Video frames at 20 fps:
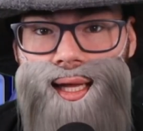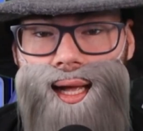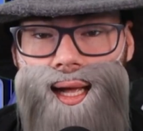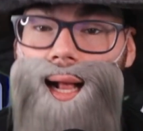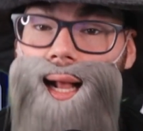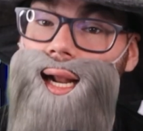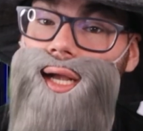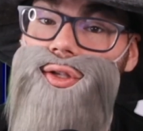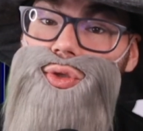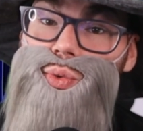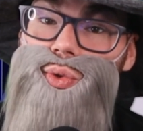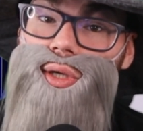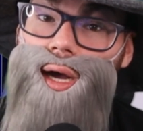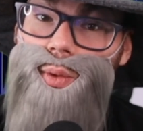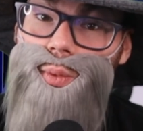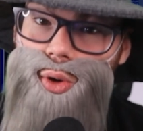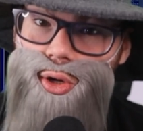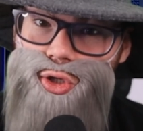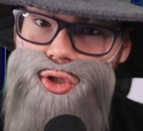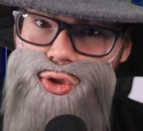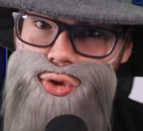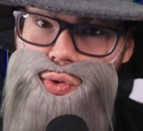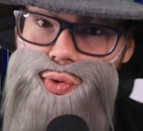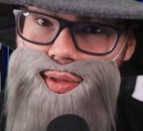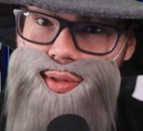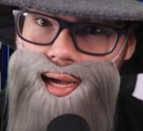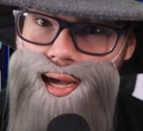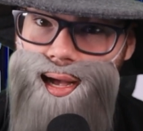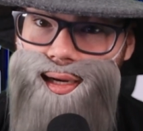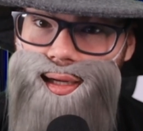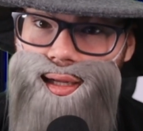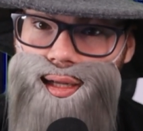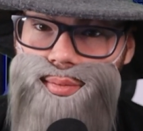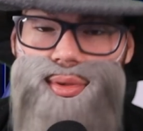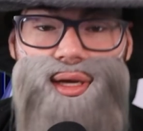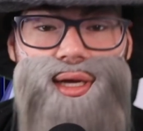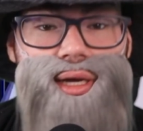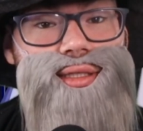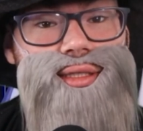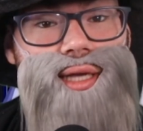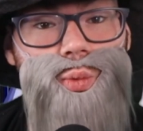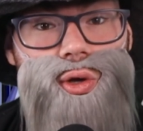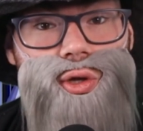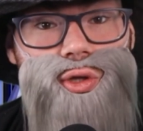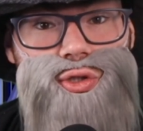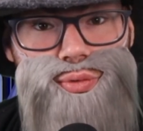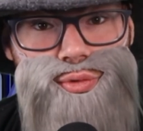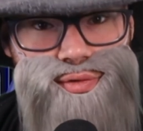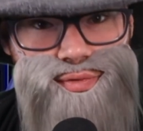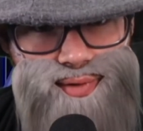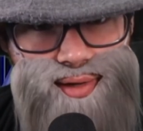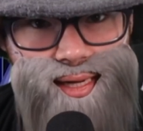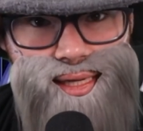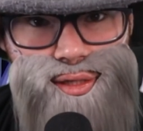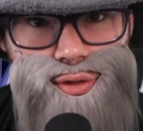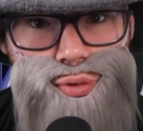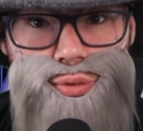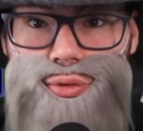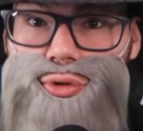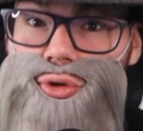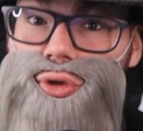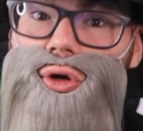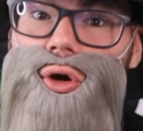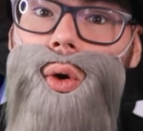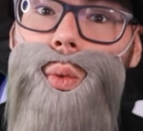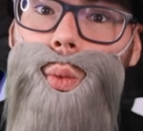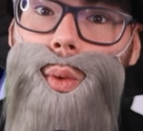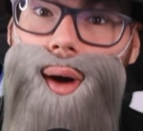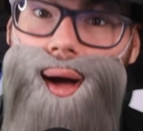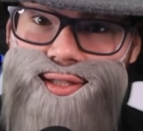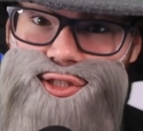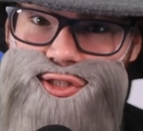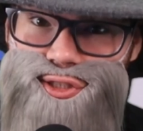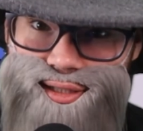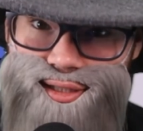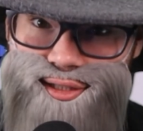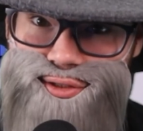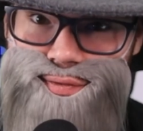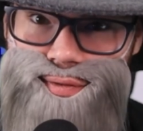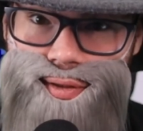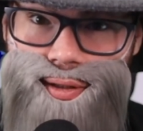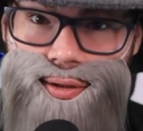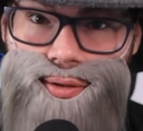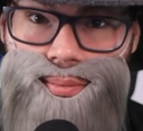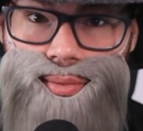and I do not want to do that because I want to invite you to go watch this film.